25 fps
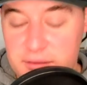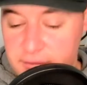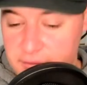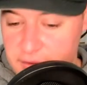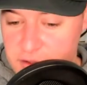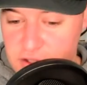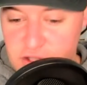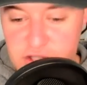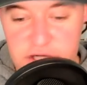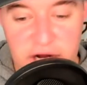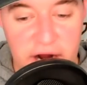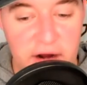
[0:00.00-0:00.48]

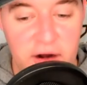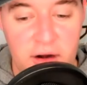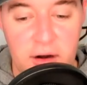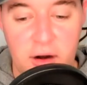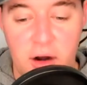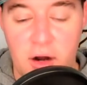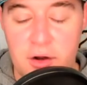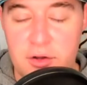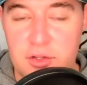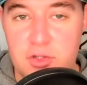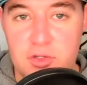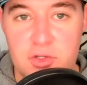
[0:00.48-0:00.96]
share
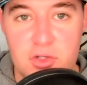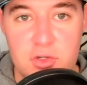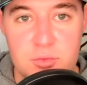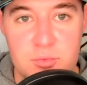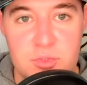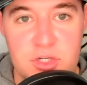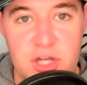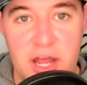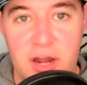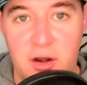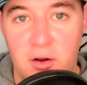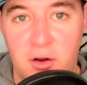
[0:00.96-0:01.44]
our YouTube
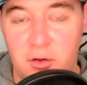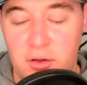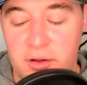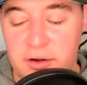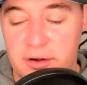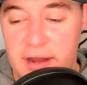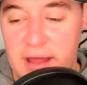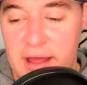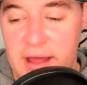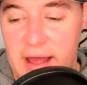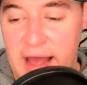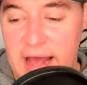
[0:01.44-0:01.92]
channel
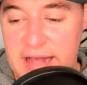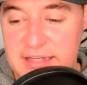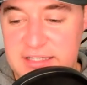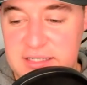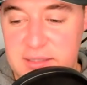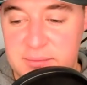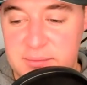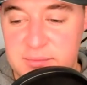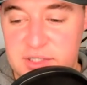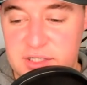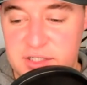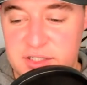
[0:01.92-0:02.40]
and ask
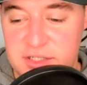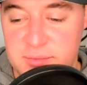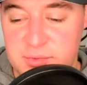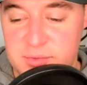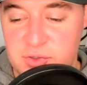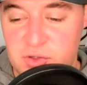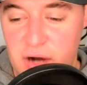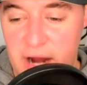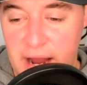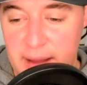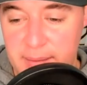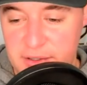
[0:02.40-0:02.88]
them to
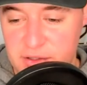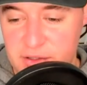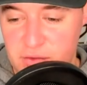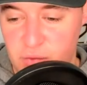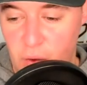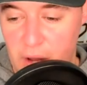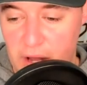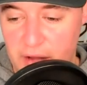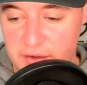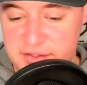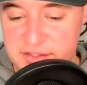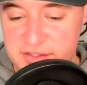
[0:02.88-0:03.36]
subscribe as
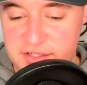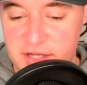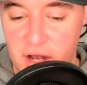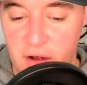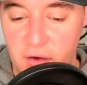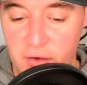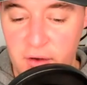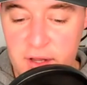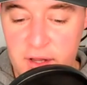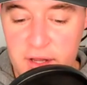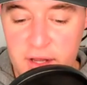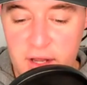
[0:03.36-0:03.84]
well.
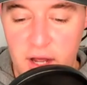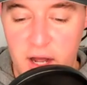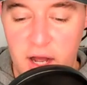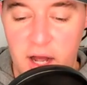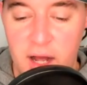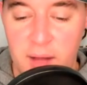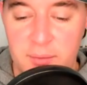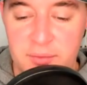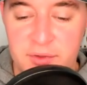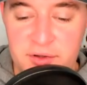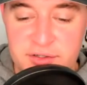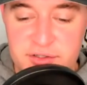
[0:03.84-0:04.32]
So
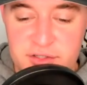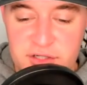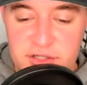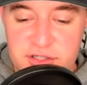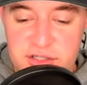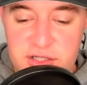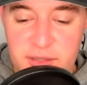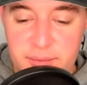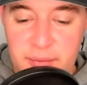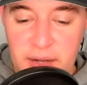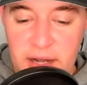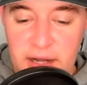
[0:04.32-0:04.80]
there's
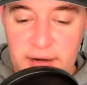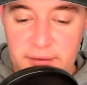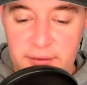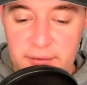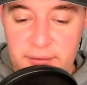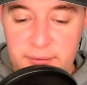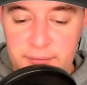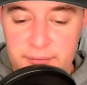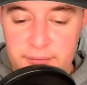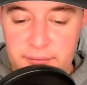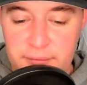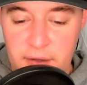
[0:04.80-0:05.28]
just a
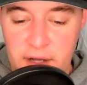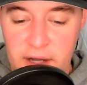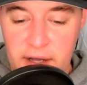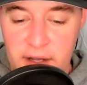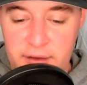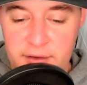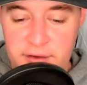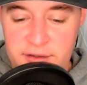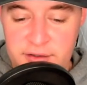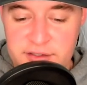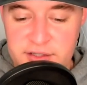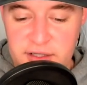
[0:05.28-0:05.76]
button.
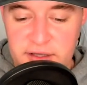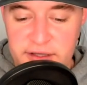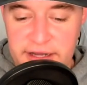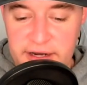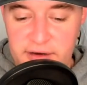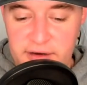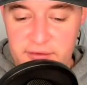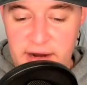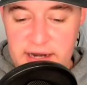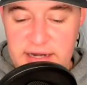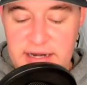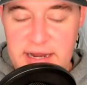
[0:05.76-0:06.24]
There's a
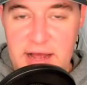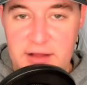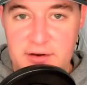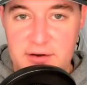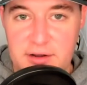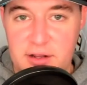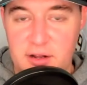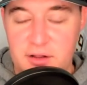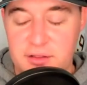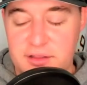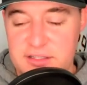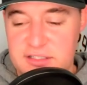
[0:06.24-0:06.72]
link right down
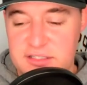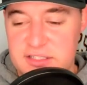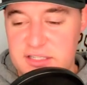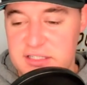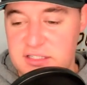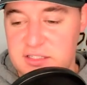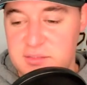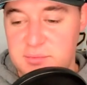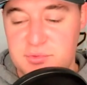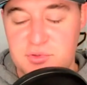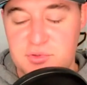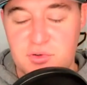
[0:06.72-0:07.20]
here that
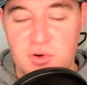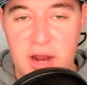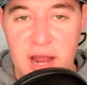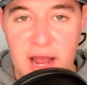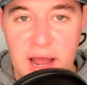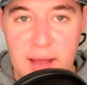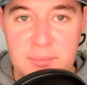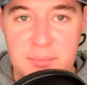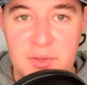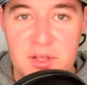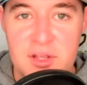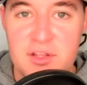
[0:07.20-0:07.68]
says
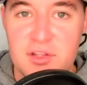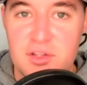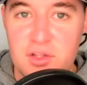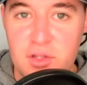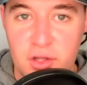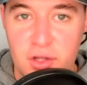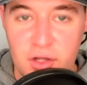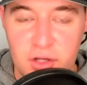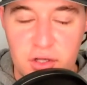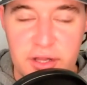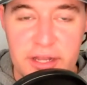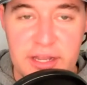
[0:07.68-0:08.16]
subscribe. You
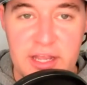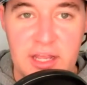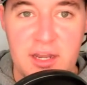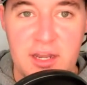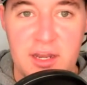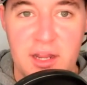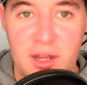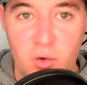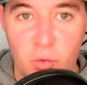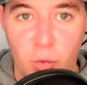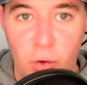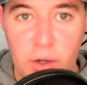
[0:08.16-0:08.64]
can click it
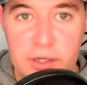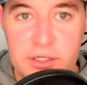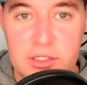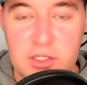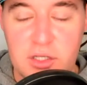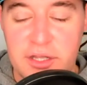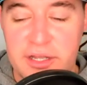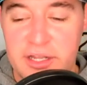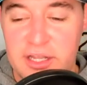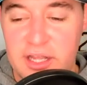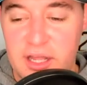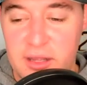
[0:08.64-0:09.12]
in one
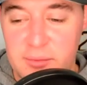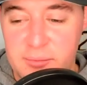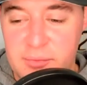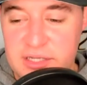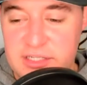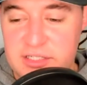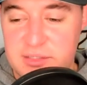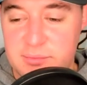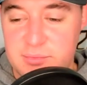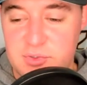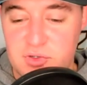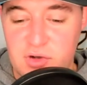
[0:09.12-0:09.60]
click and be
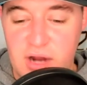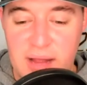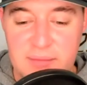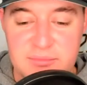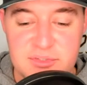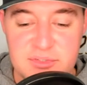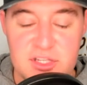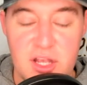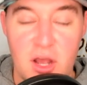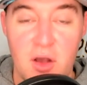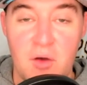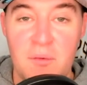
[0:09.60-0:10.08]
subscribed.
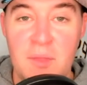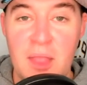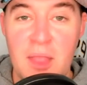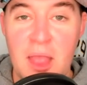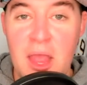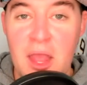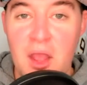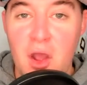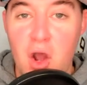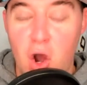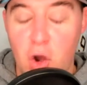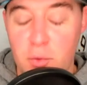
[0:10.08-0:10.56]
So
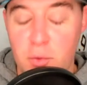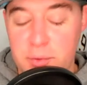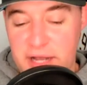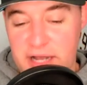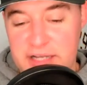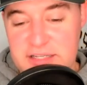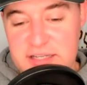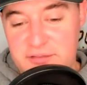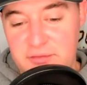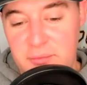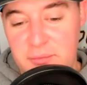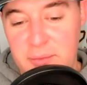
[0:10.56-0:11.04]
hope you
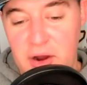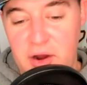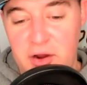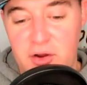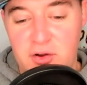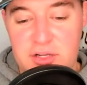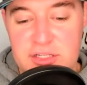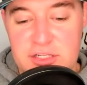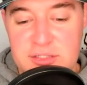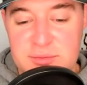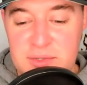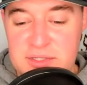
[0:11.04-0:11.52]
guys have a Merry
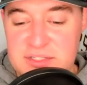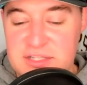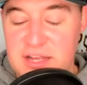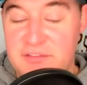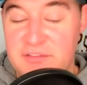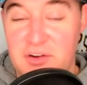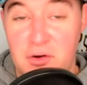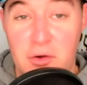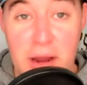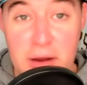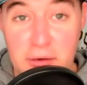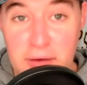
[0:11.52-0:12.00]
Christmas. Have
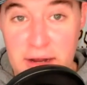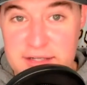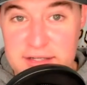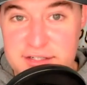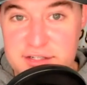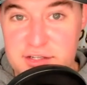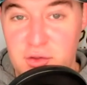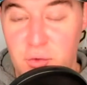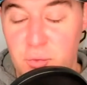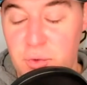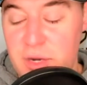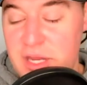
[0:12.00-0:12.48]
a great rest
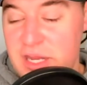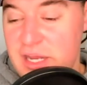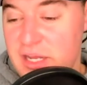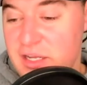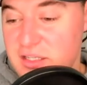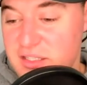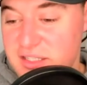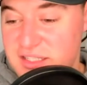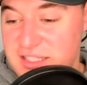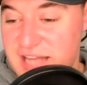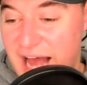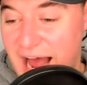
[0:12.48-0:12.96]
of the week.
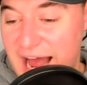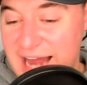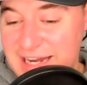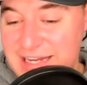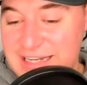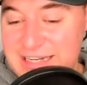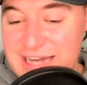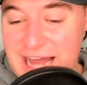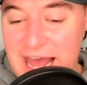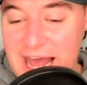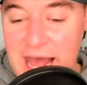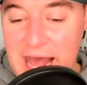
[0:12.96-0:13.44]

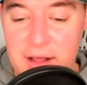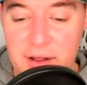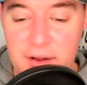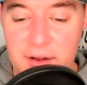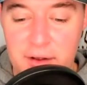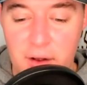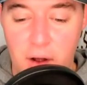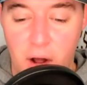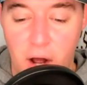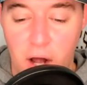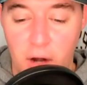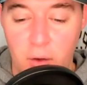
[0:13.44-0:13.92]
Signing day
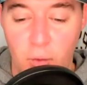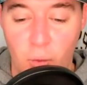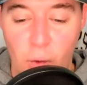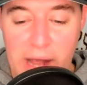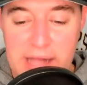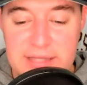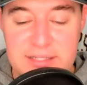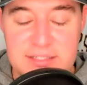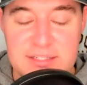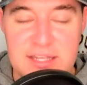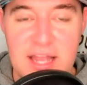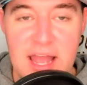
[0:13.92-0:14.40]
on
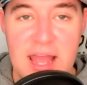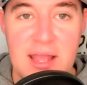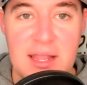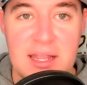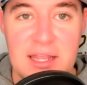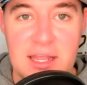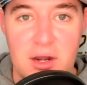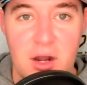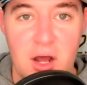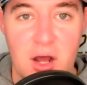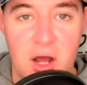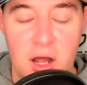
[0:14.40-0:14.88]
Wednesday.
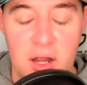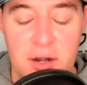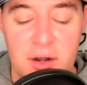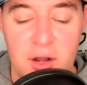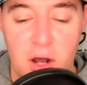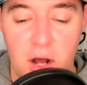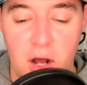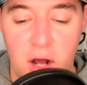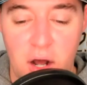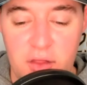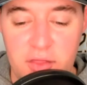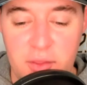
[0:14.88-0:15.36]
Get on
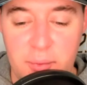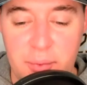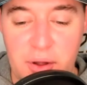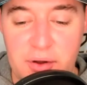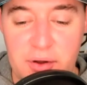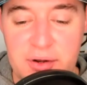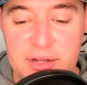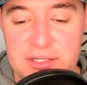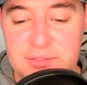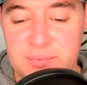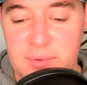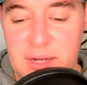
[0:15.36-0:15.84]

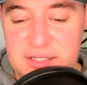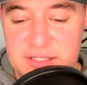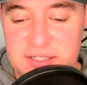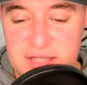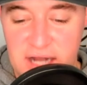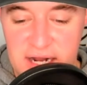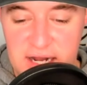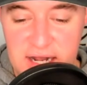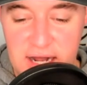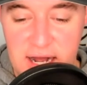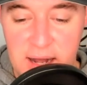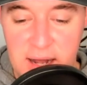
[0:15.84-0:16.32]

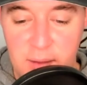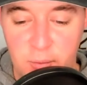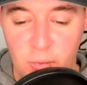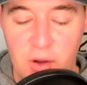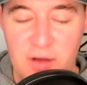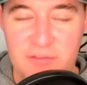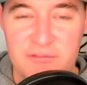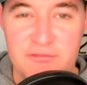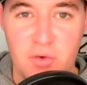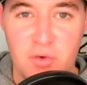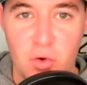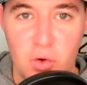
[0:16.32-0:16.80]
theponyexpress.com.
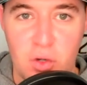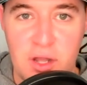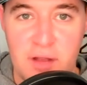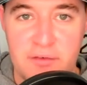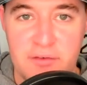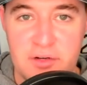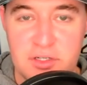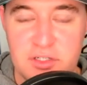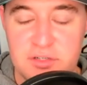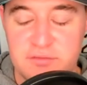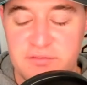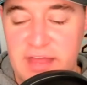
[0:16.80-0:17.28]
We'll have full
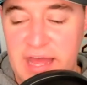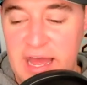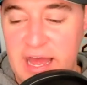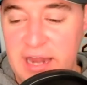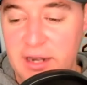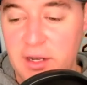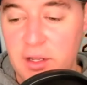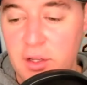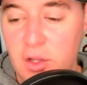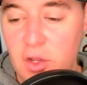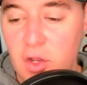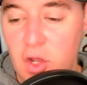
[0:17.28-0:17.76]
coverage of that.
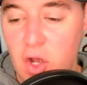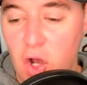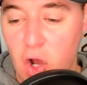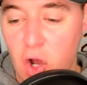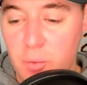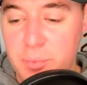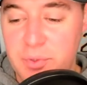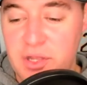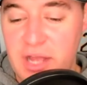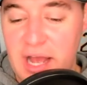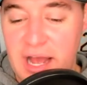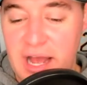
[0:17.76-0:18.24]

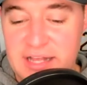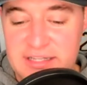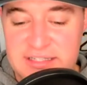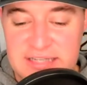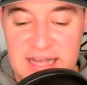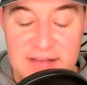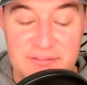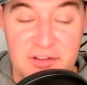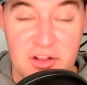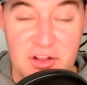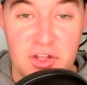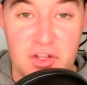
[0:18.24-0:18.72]
Hope you guys
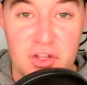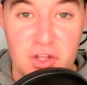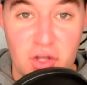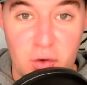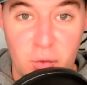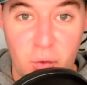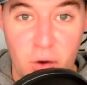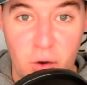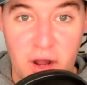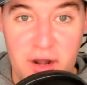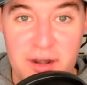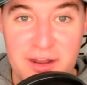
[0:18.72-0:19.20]
have a good
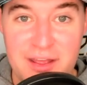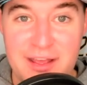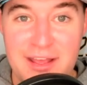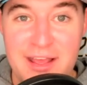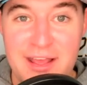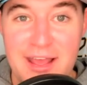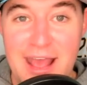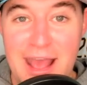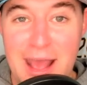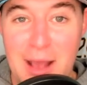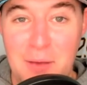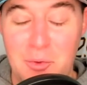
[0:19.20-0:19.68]
one.
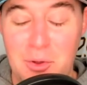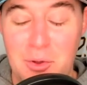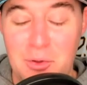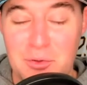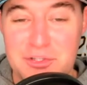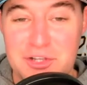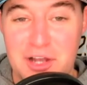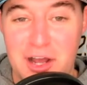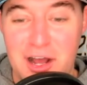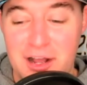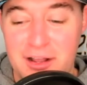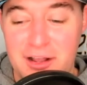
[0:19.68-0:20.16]
And we will
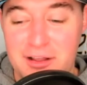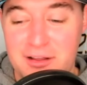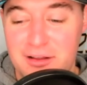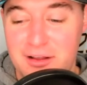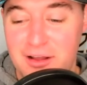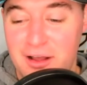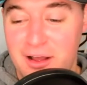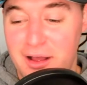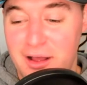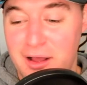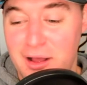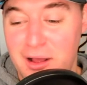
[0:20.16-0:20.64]
talk
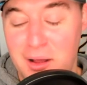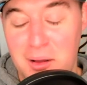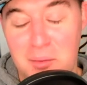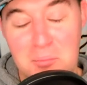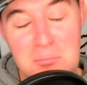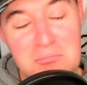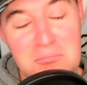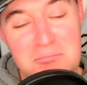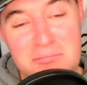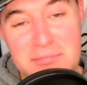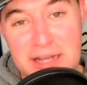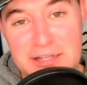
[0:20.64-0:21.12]

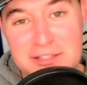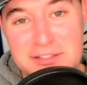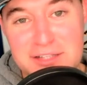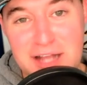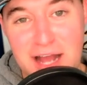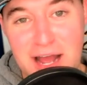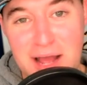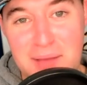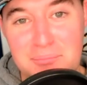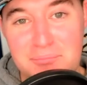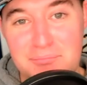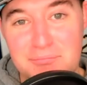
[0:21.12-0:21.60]
next
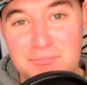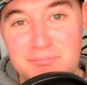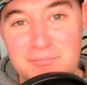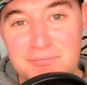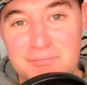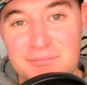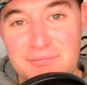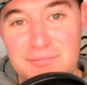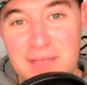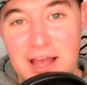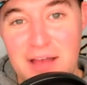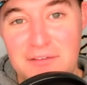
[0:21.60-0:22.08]
time.
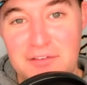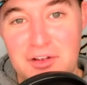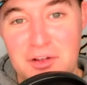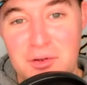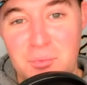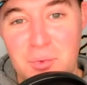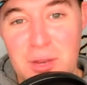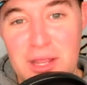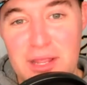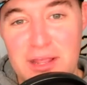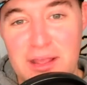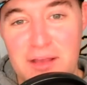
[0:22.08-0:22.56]
Have a good
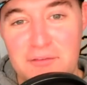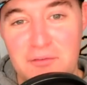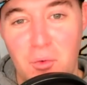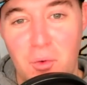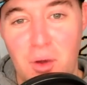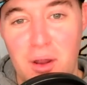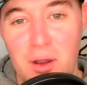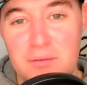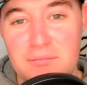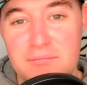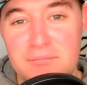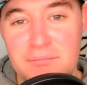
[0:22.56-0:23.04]
week,
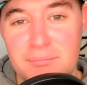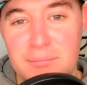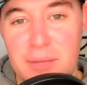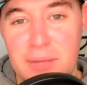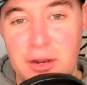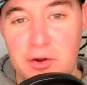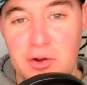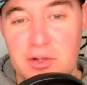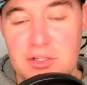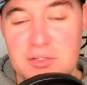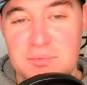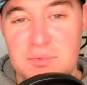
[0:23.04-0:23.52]
everyone.
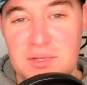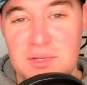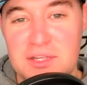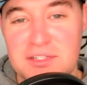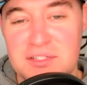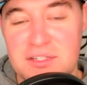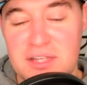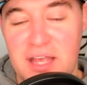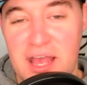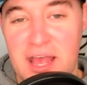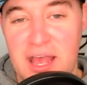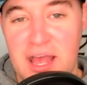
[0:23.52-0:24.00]
Merry
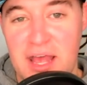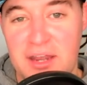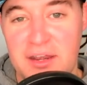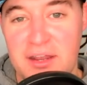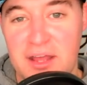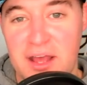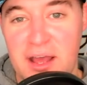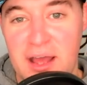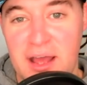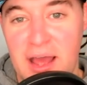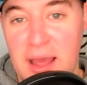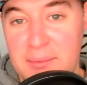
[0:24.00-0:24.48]
Christmas and
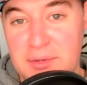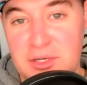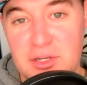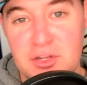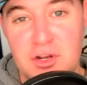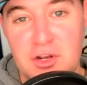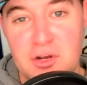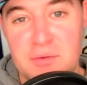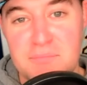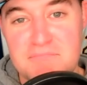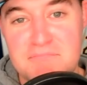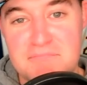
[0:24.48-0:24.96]
Happy New
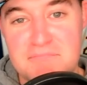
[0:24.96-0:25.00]
Year.